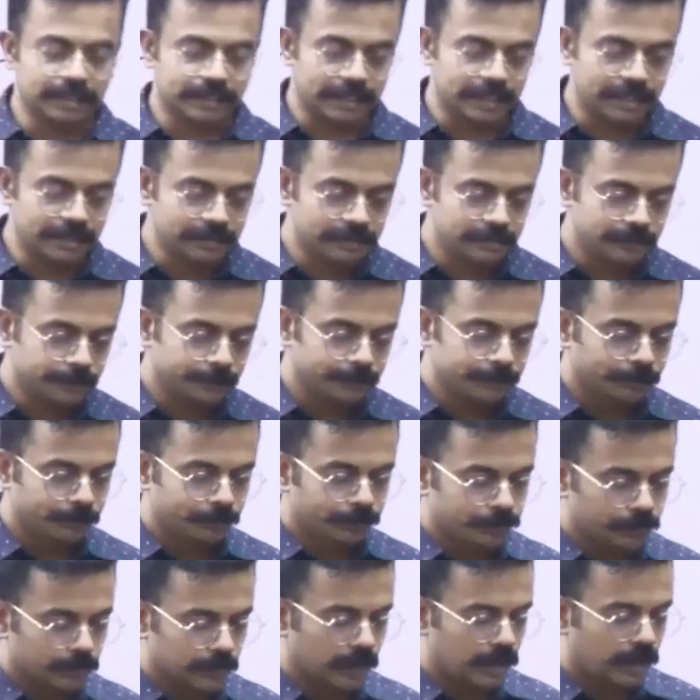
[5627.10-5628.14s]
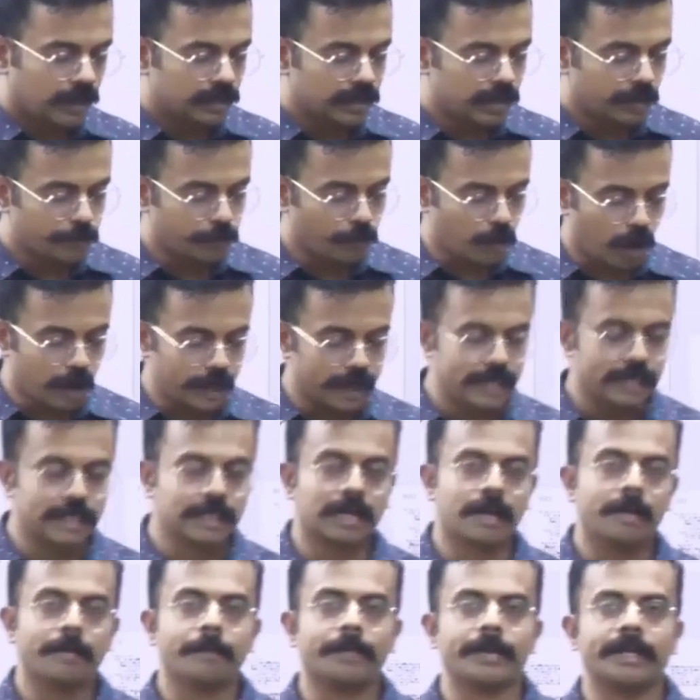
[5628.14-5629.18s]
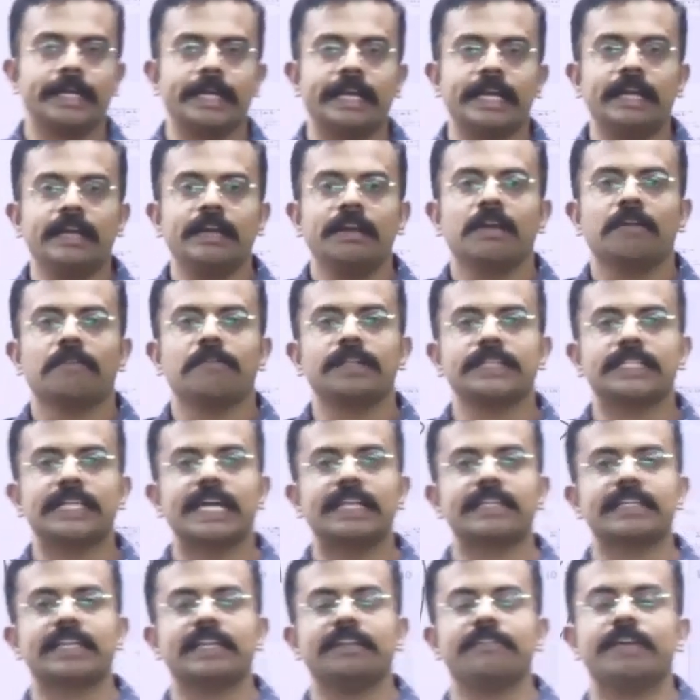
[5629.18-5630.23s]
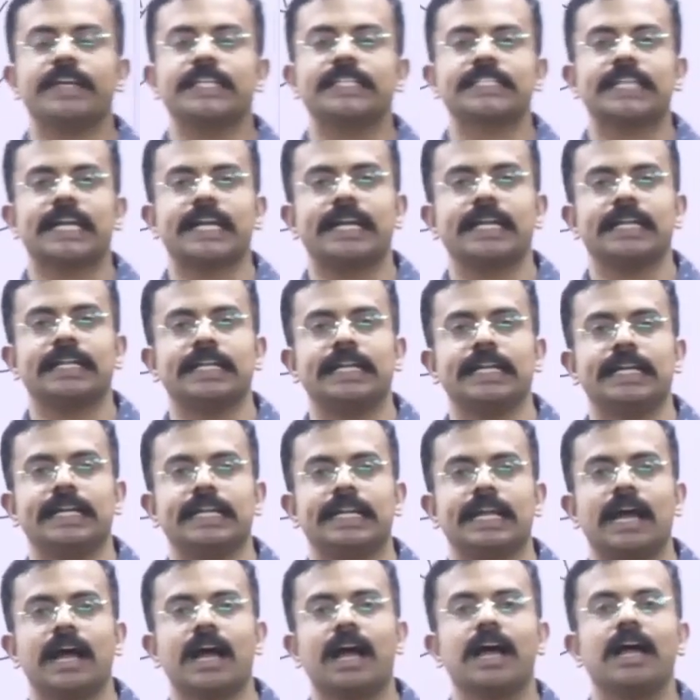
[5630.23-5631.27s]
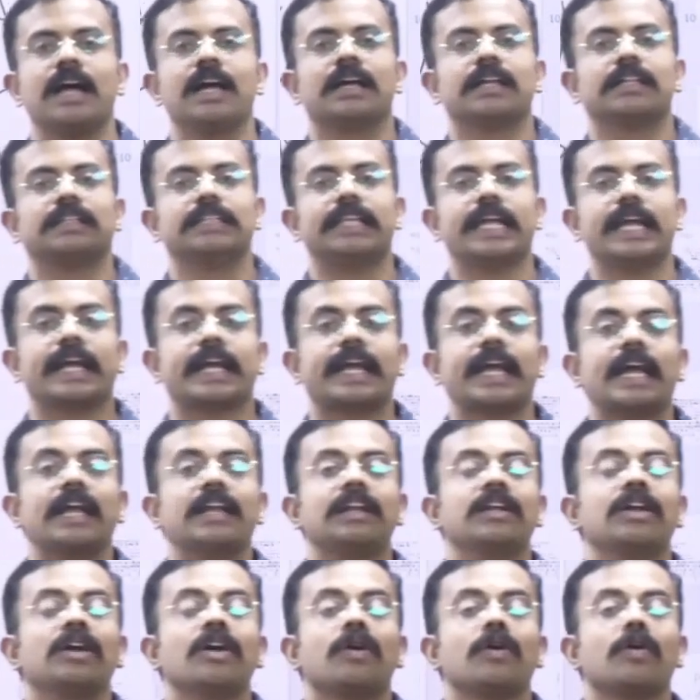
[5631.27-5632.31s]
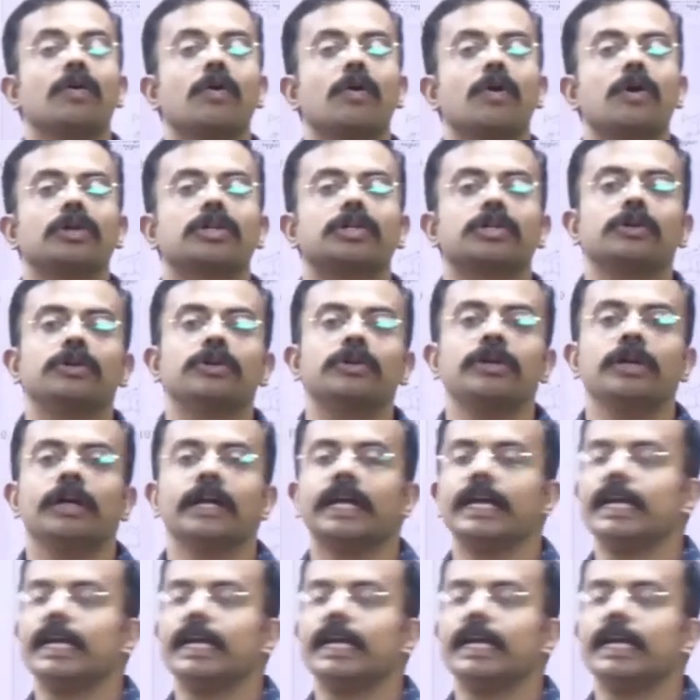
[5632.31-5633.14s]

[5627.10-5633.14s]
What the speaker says: That is, the foreign company which has invested in India, they can go to